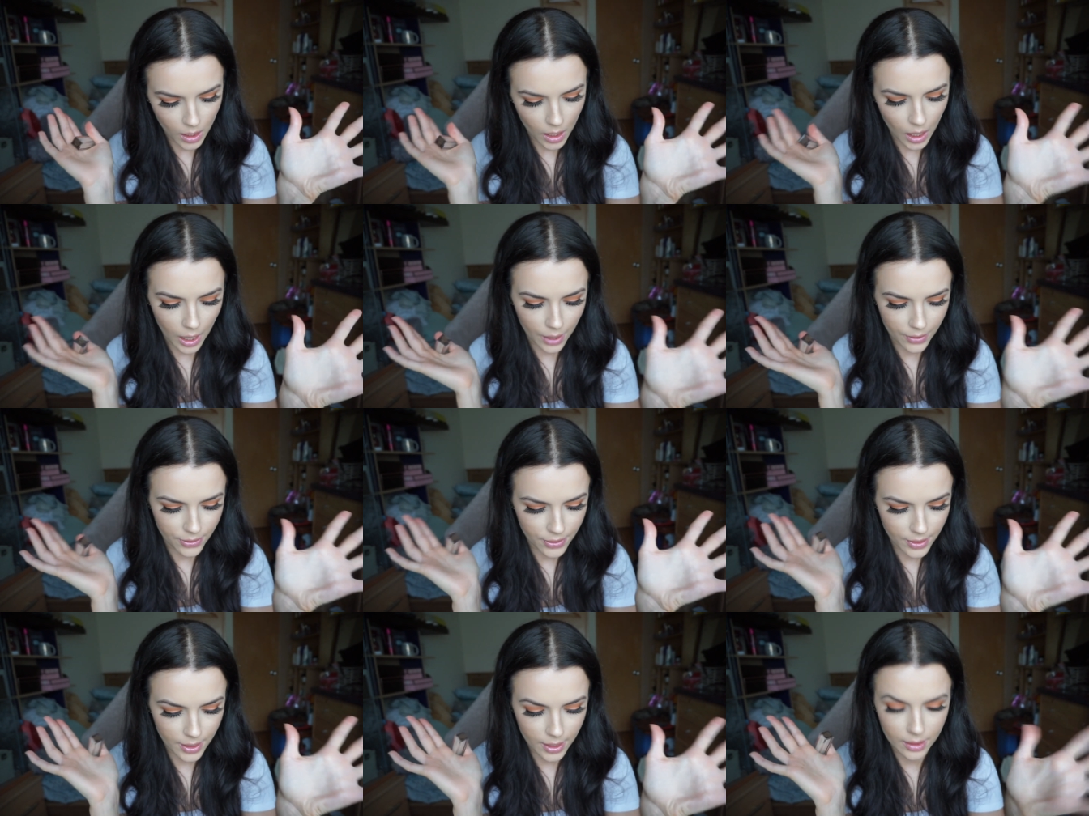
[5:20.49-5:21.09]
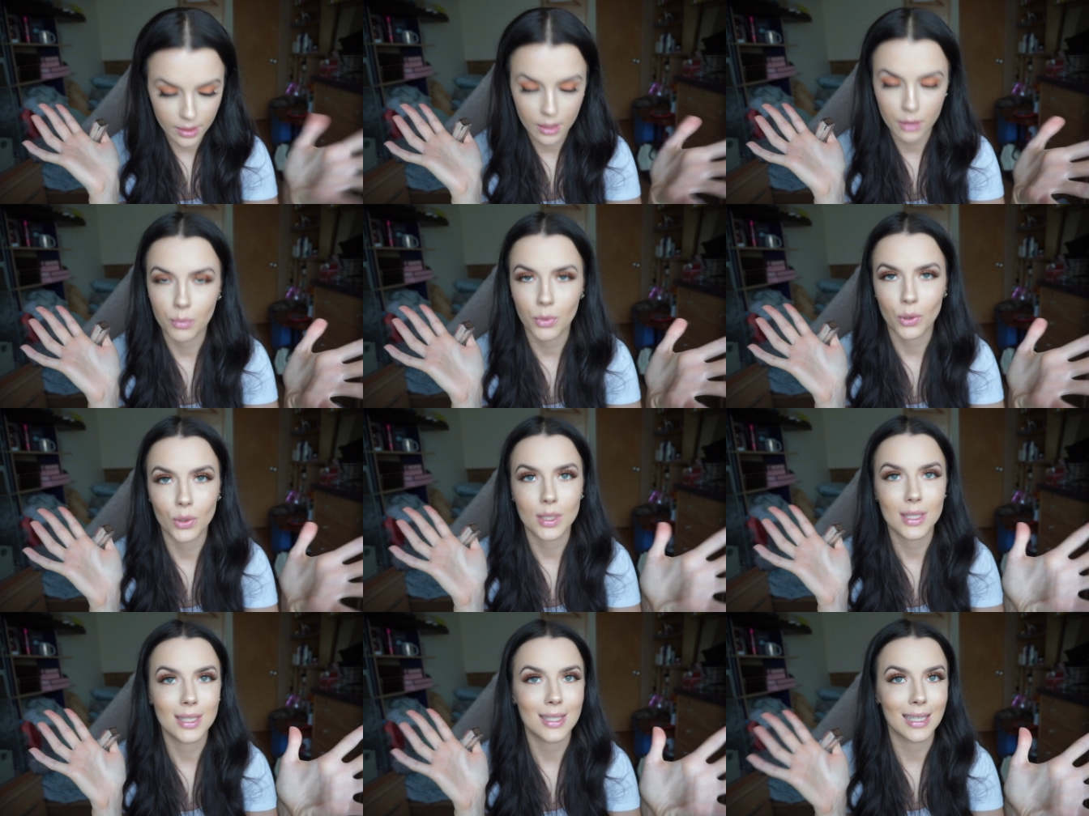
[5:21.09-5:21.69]
I think the
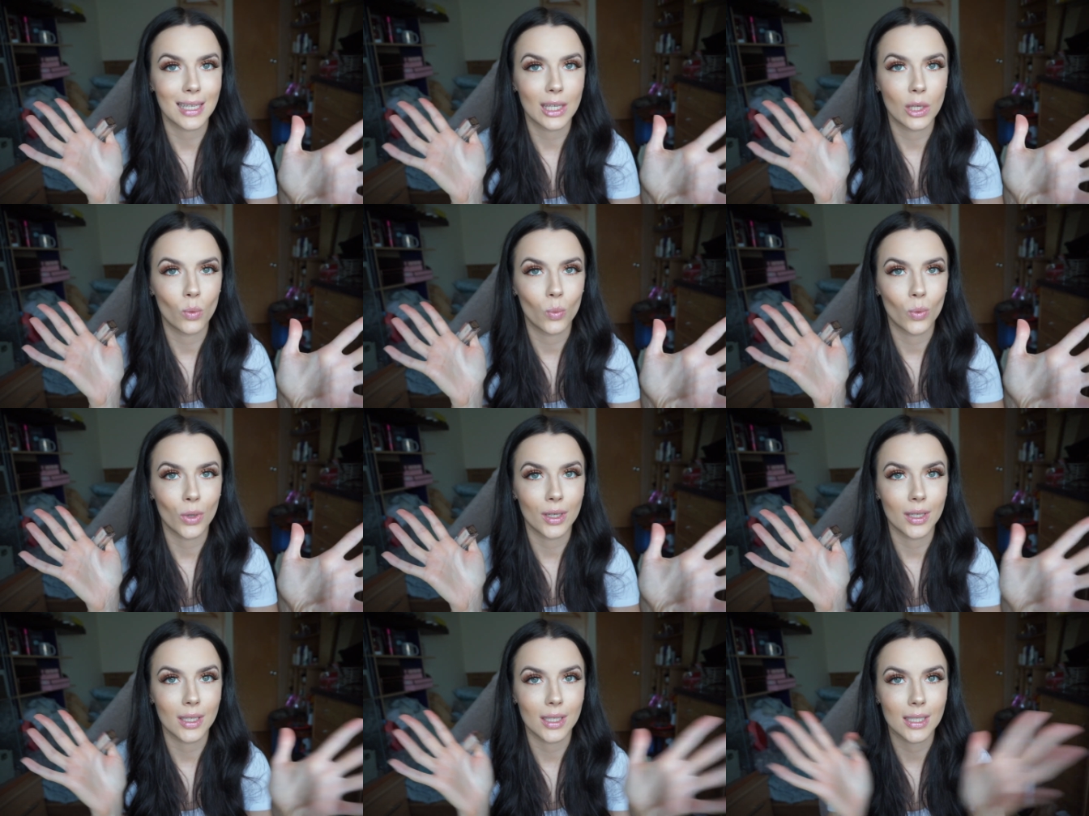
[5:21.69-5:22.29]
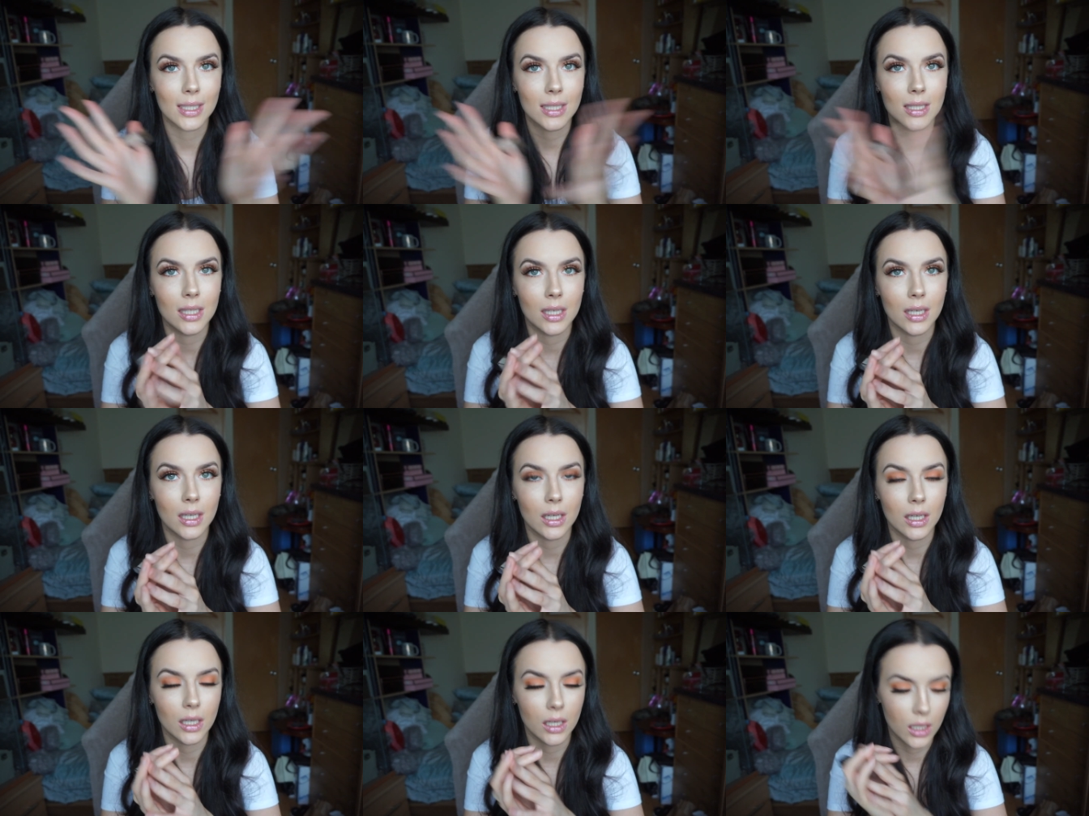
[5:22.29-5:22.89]
most sticky one is
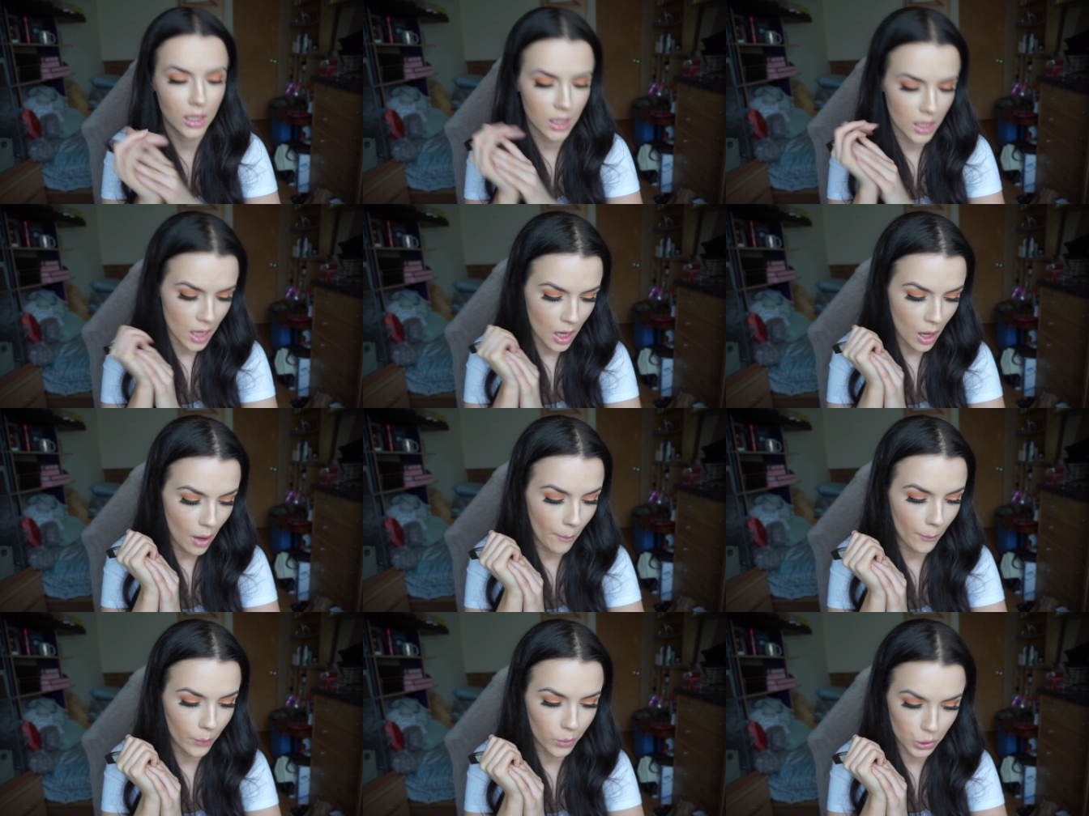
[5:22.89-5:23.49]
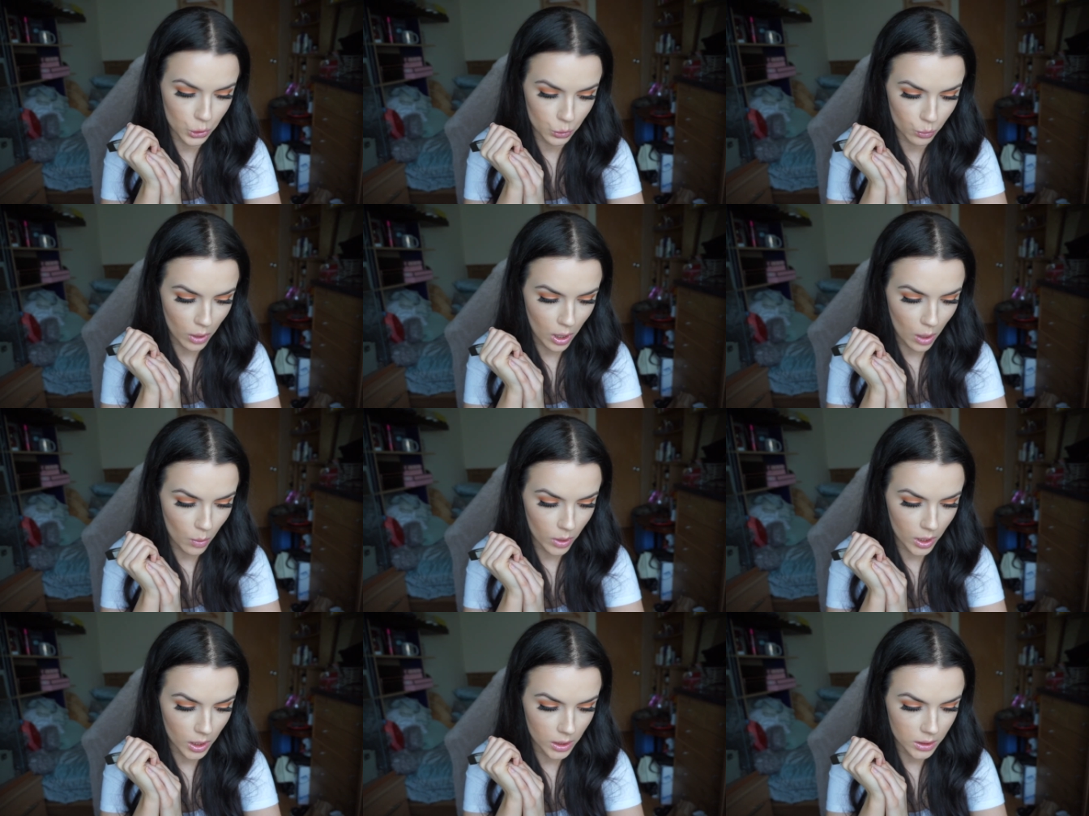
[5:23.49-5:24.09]
the Bourjois
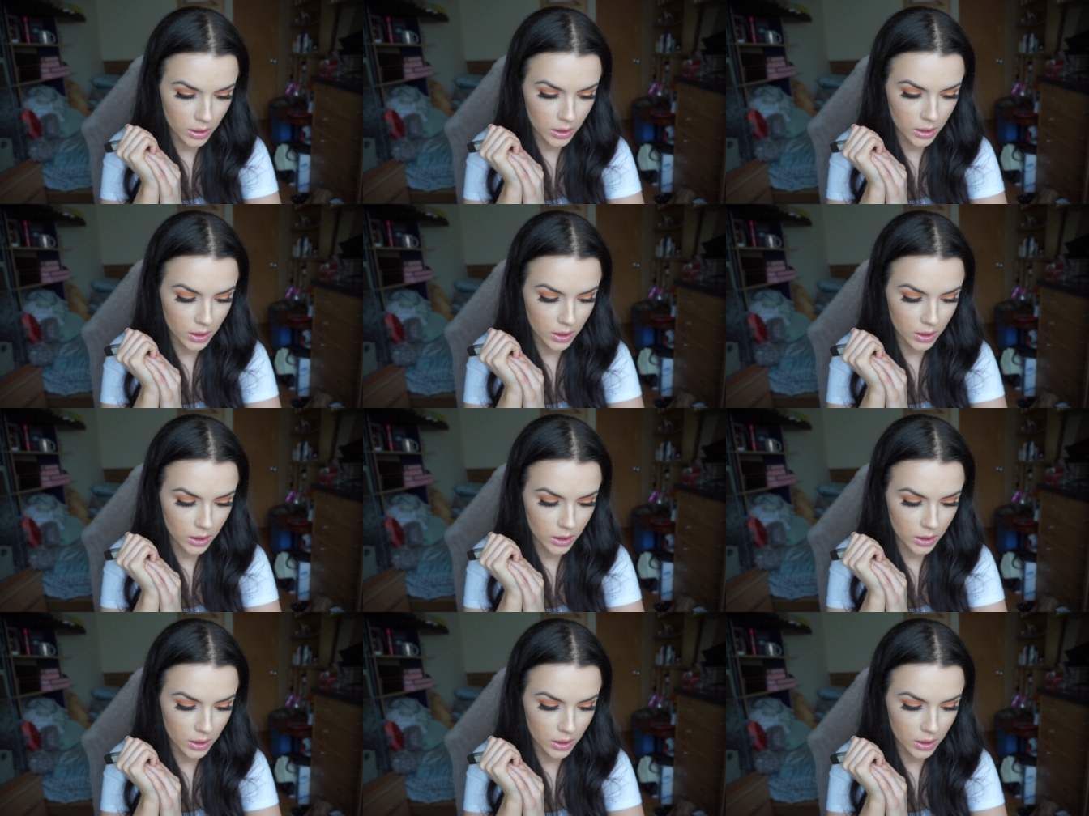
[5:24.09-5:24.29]
one